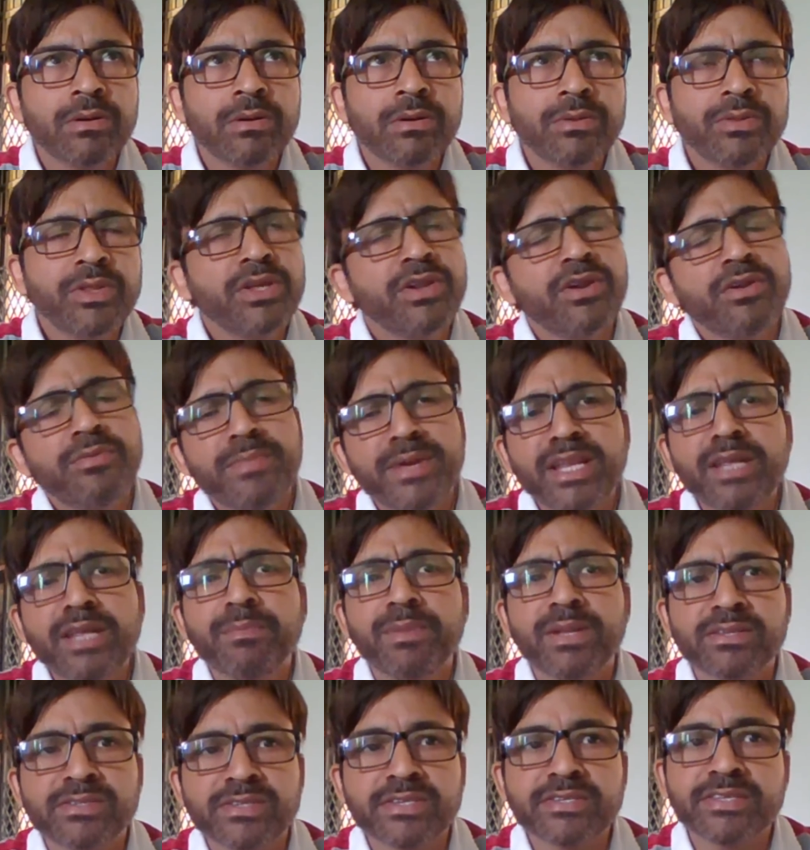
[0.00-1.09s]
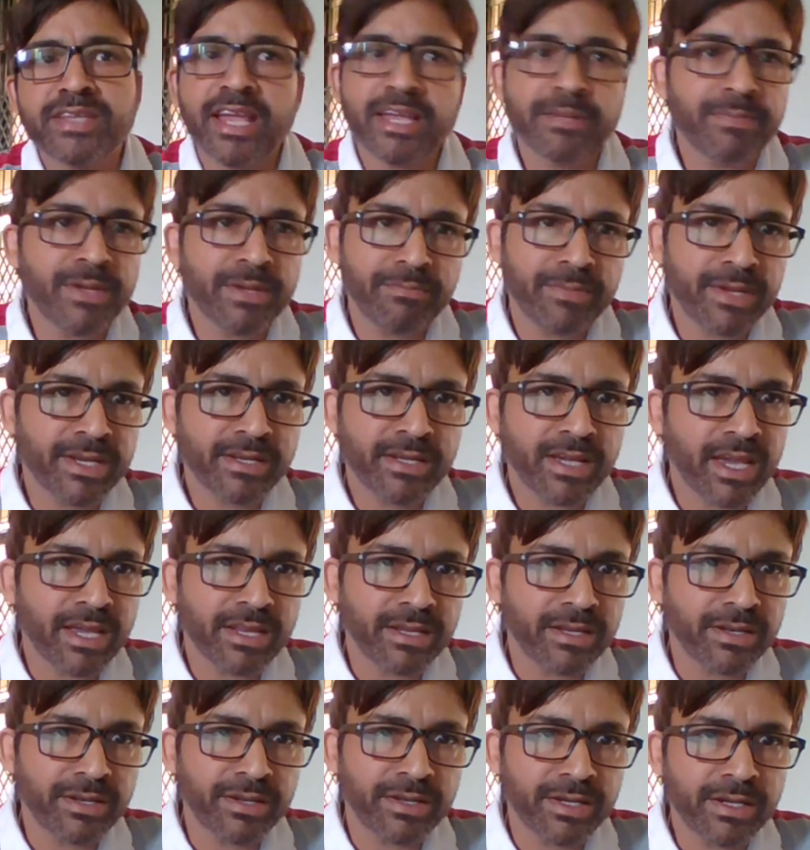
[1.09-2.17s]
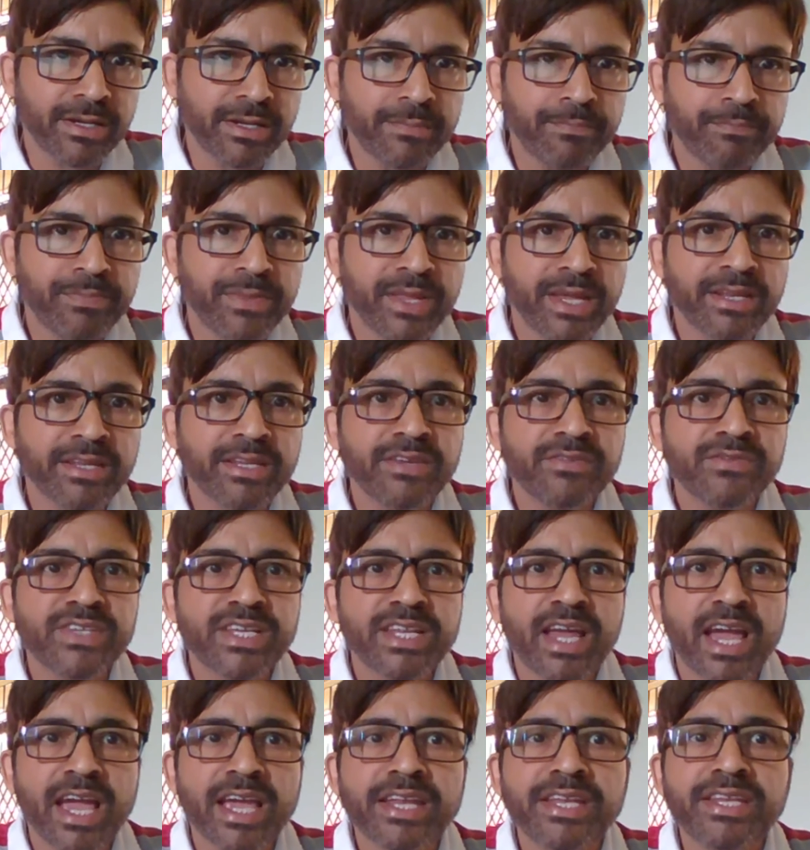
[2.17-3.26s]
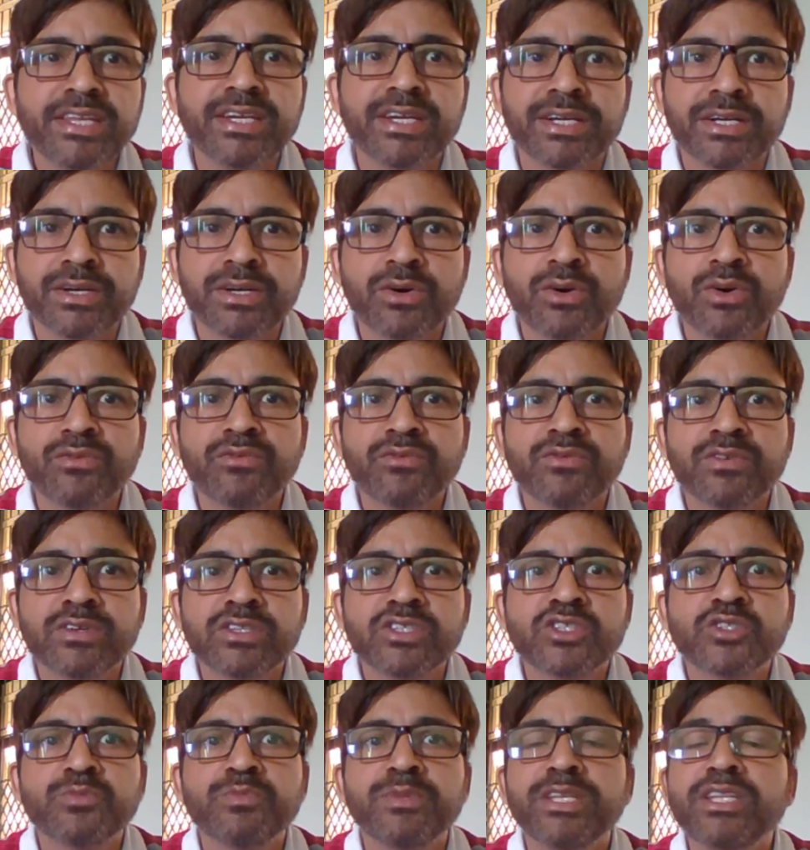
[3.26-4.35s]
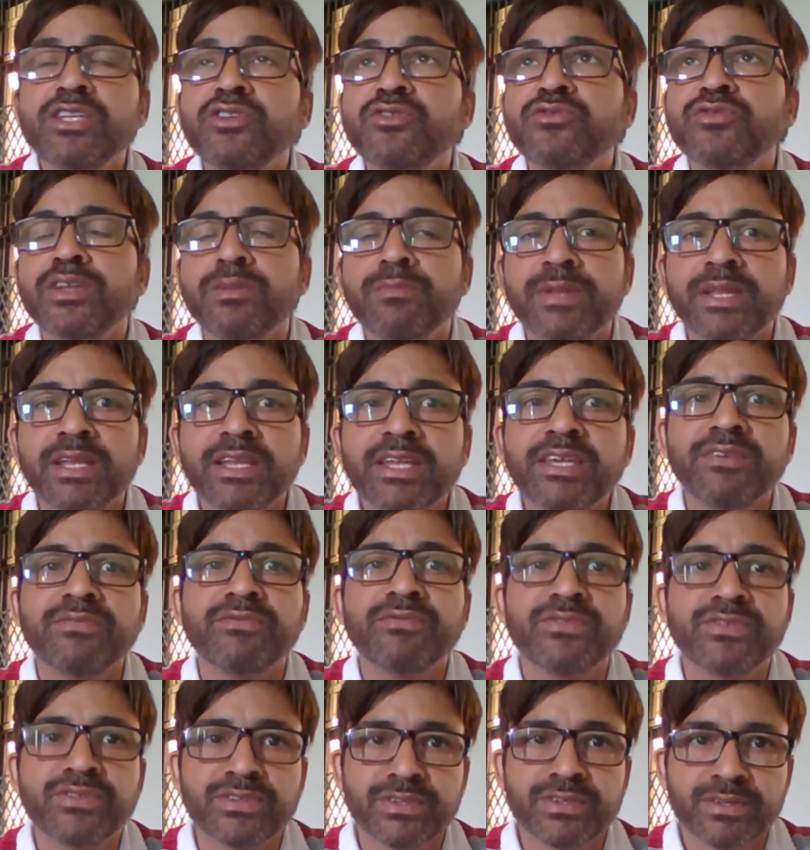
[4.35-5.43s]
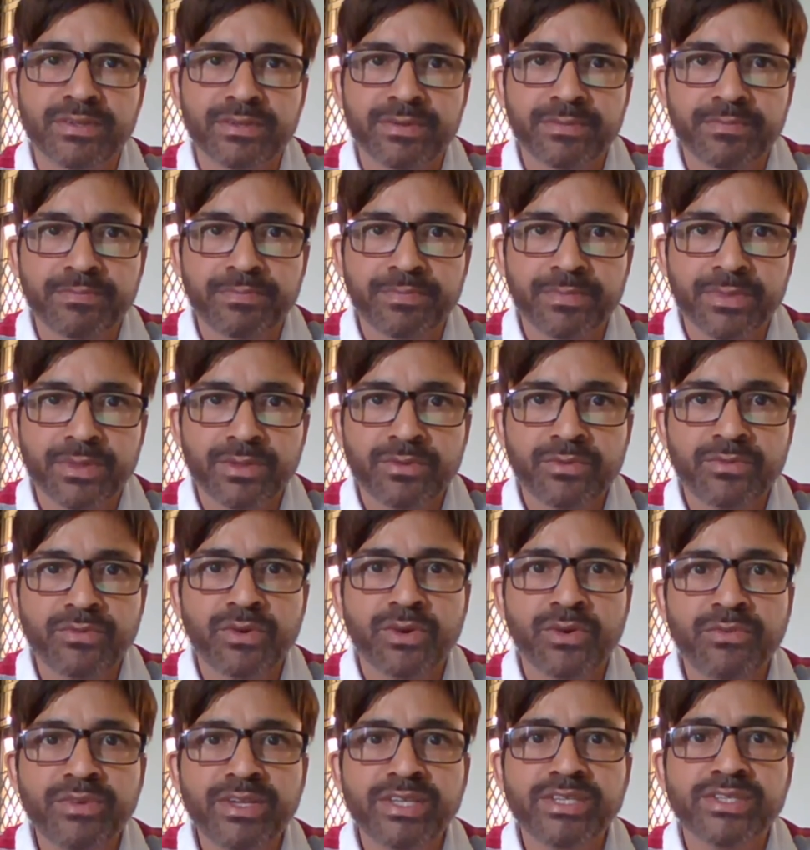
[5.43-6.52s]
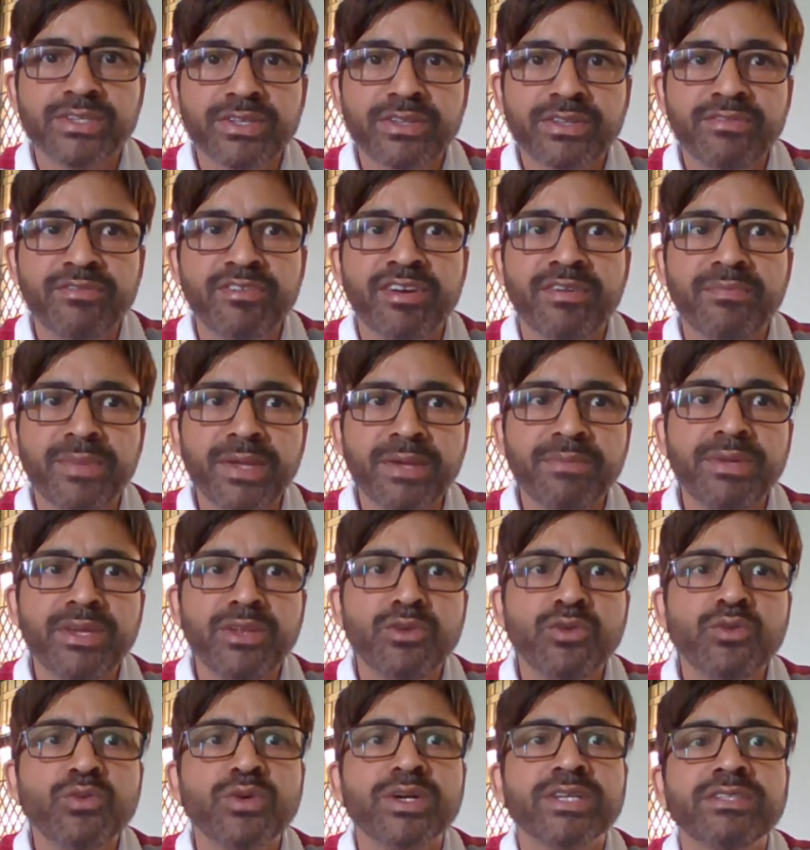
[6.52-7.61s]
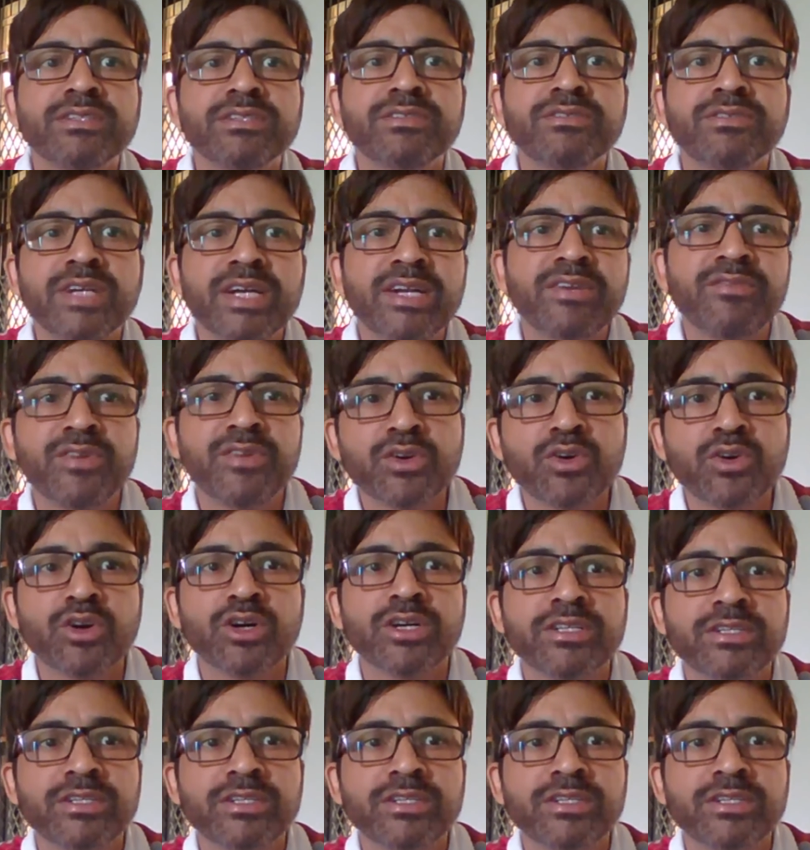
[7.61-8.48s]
There are many places like Benvetka in India that gives an idea of spiritual beliefs for which there may be no other record.